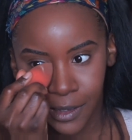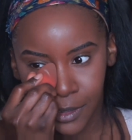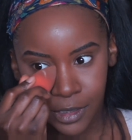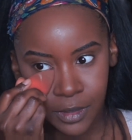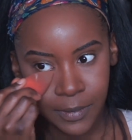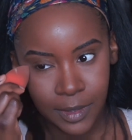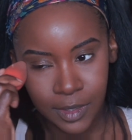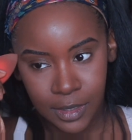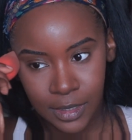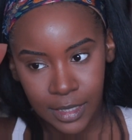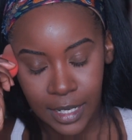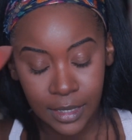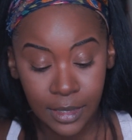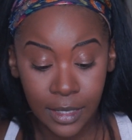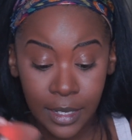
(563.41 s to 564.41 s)
especially
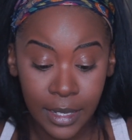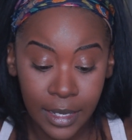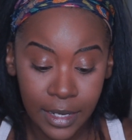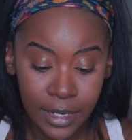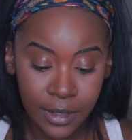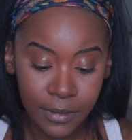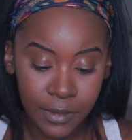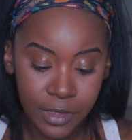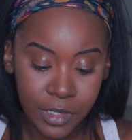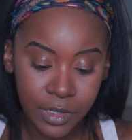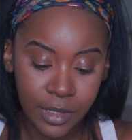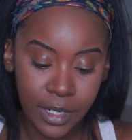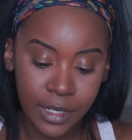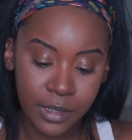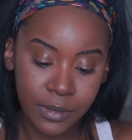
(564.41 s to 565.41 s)
at the end, which you
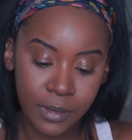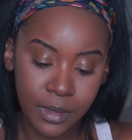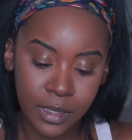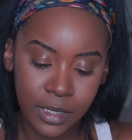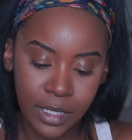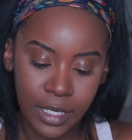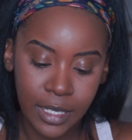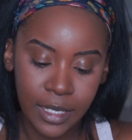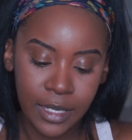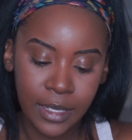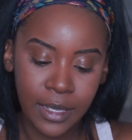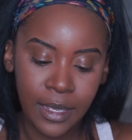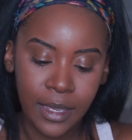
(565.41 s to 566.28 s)
guys will see.